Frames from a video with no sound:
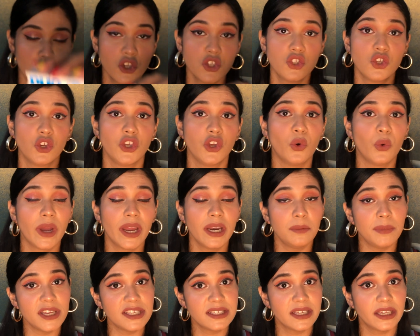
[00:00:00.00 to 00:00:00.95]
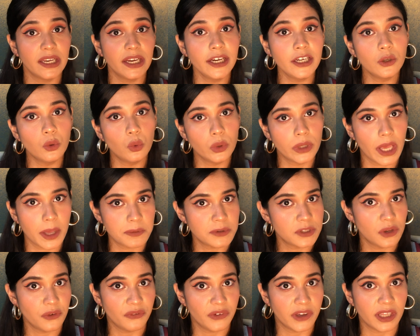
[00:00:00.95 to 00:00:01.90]
So you get basically two types
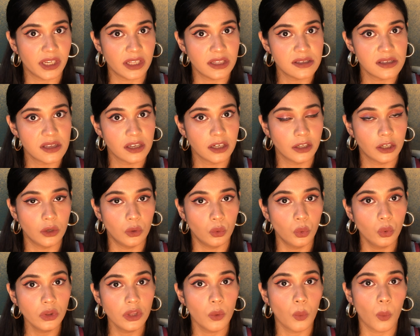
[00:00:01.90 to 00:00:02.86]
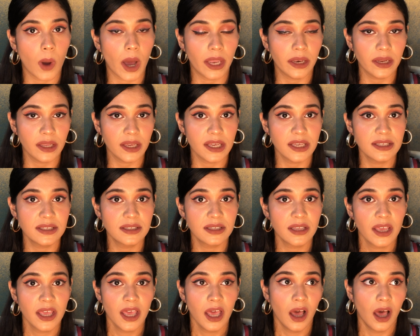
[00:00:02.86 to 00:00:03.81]
of variants in glue. The one is,
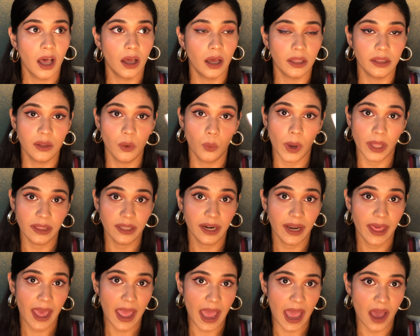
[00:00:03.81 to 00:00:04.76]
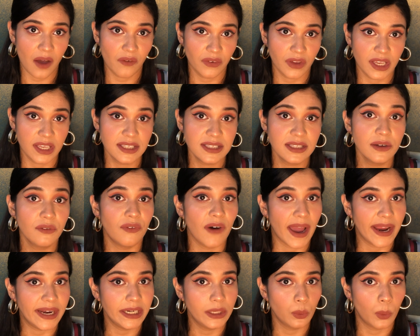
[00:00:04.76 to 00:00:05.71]
uh, the one that I have is the
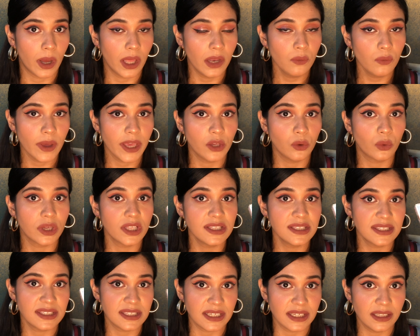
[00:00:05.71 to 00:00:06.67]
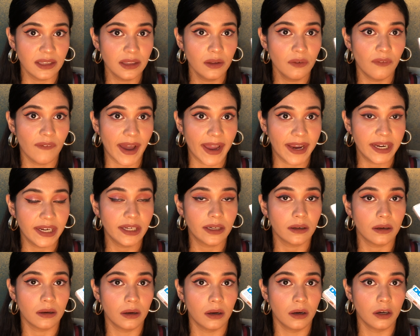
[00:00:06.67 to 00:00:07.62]
white one where you can see the white
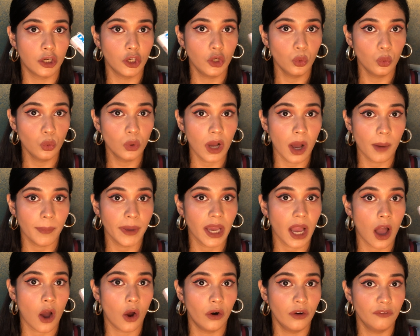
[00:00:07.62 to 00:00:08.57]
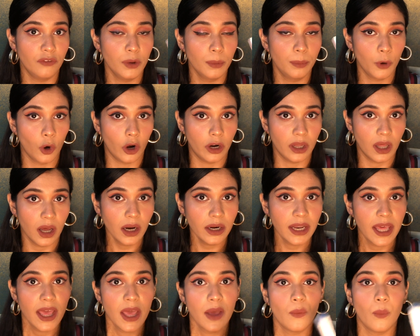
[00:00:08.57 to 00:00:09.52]
glue coming out of the
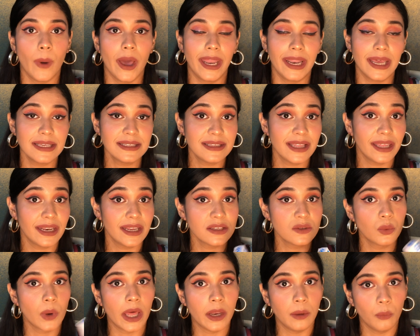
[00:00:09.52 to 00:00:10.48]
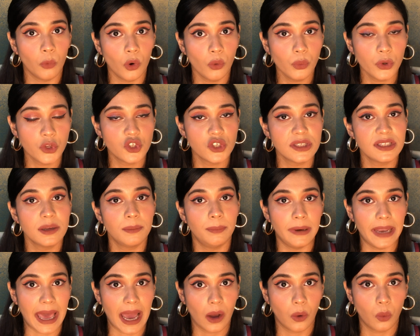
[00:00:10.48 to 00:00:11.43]
product whereas there is one more which is the
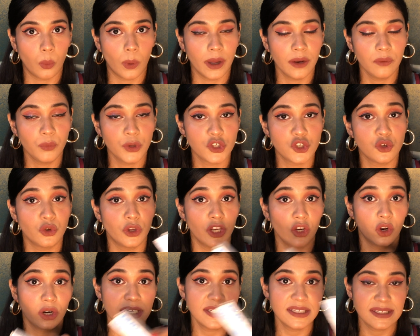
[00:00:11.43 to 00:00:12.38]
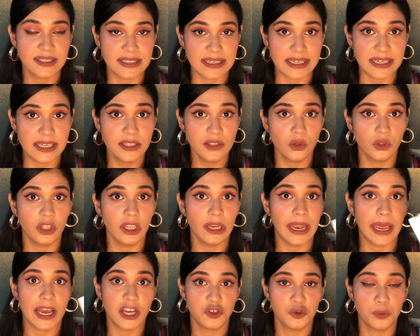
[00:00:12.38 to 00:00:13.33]
black one which you cannot see so the
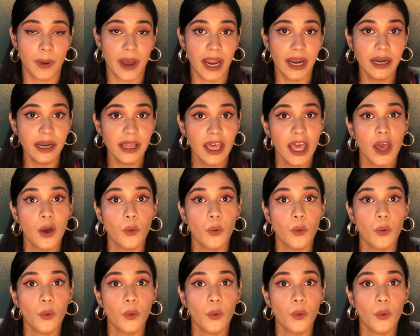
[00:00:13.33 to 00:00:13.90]
lash band